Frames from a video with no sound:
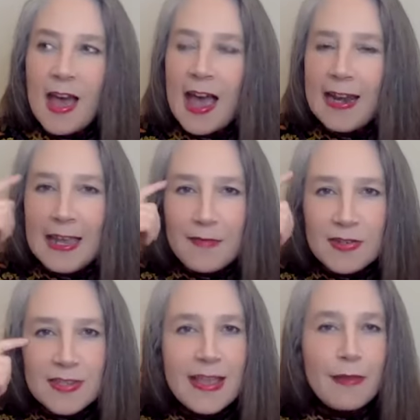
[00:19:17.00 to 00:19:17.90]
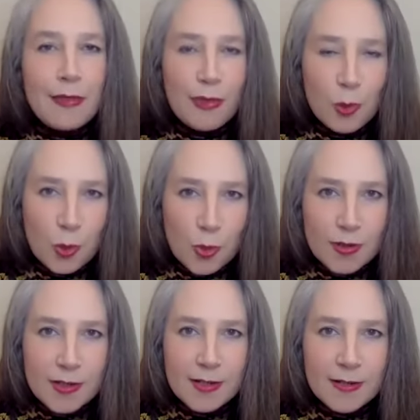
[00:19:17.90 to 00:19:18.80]
And even just that
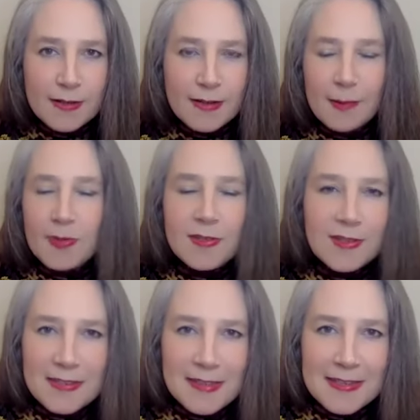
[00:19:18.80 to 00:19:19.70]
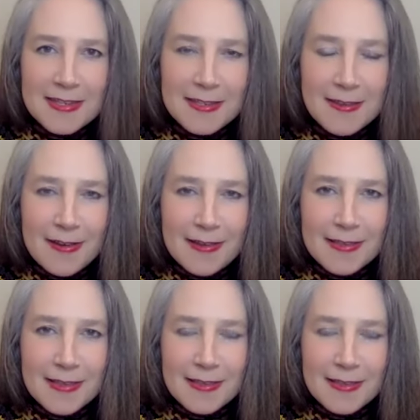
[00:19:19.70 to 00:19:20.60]
thought, I'm not suggesting there's any
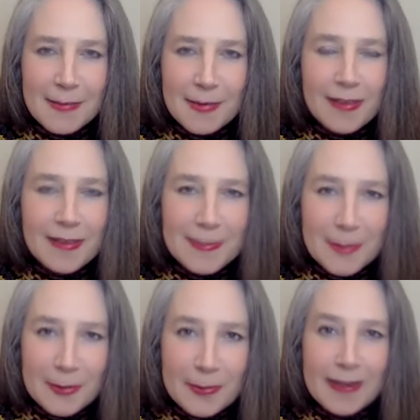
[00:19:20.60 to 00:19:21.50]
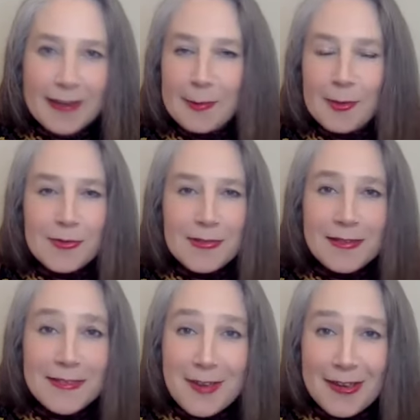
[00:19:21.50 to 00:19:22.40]
science behind this, by the way. I'm not
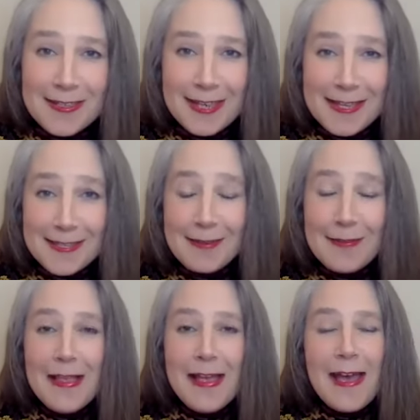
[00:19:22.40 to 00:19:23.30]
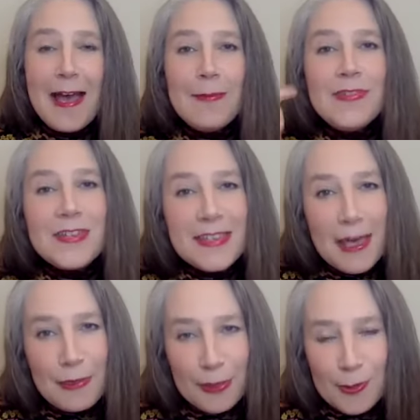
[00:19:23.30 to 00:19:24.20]
a scientist. Just
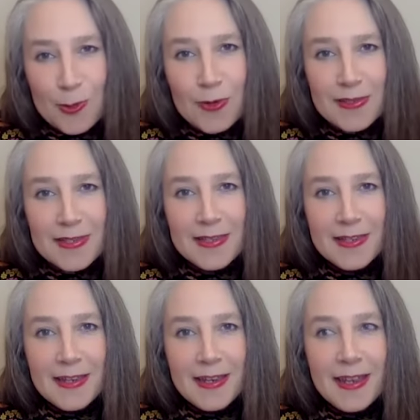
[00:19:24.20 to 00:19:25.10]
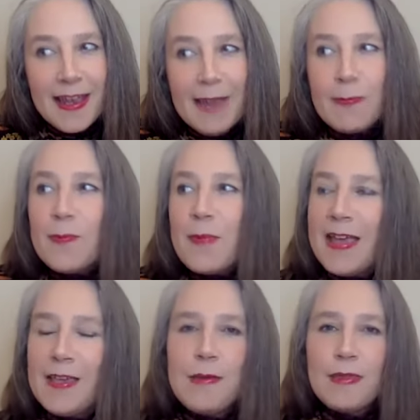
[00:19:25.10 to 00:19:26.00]
that thought, it will
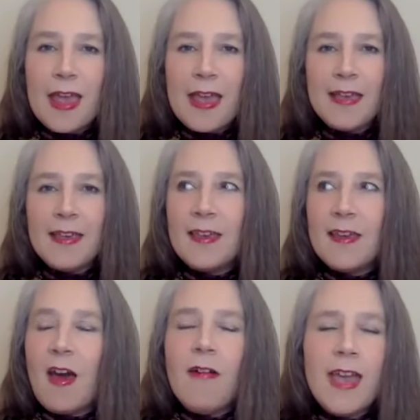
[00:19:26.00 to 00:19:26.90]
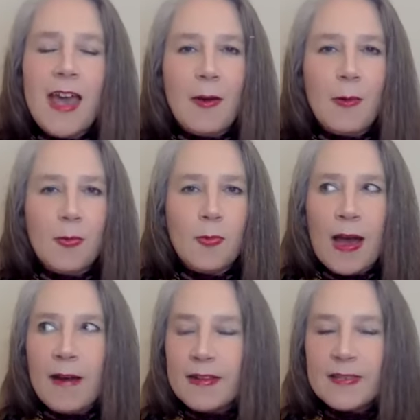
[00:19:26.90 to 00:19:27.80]
make you think, oh yeah,
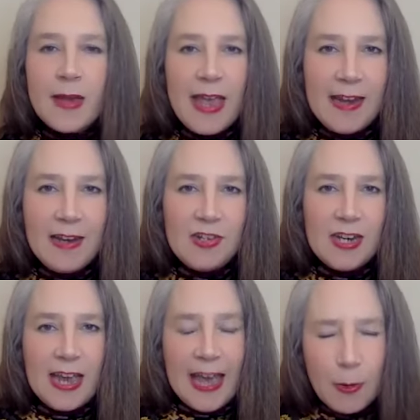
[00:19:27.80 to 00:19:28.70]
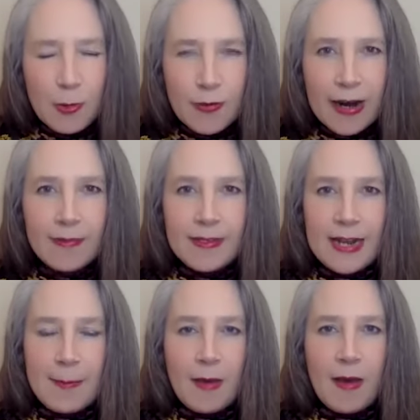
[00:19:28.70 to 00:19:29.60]
where is my energy? How grounded
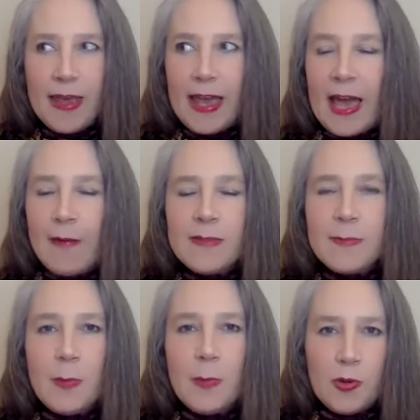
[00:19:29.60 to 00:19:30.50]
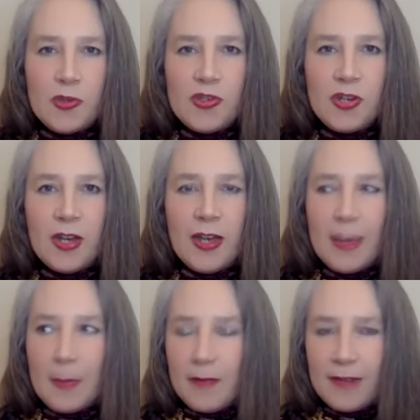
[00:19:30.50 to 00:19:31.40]
am I? How is my posture?
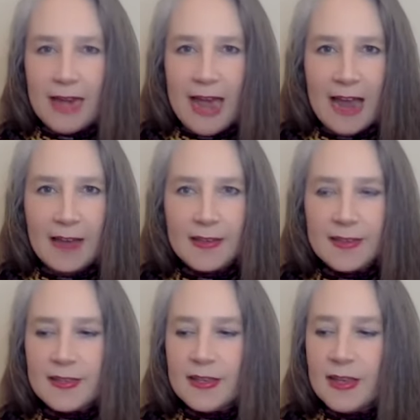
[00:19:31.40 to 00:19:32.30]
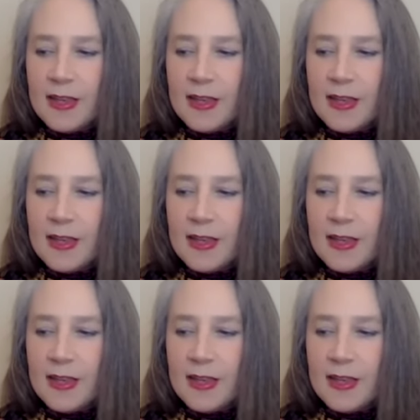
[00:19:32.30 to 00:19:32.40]
Am I relaxed?